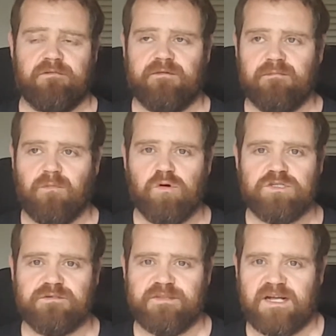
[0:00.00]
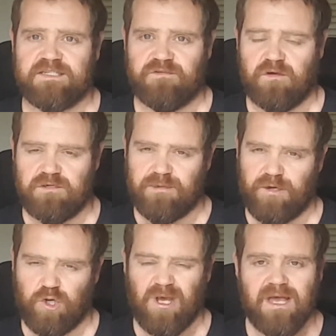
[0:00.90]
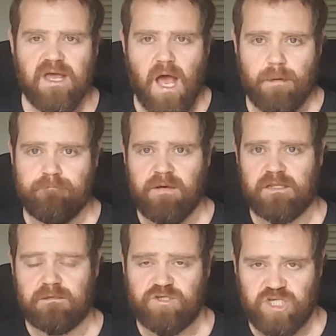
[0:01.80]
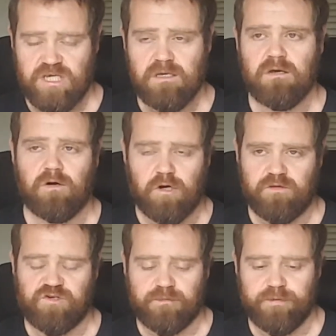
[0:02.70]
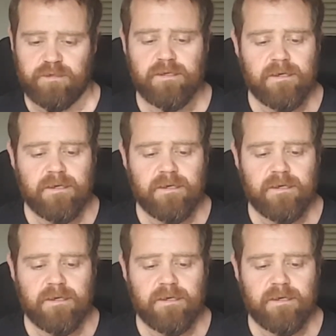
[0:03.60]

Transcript: For most of that, it's around about a middle G on the trumpet.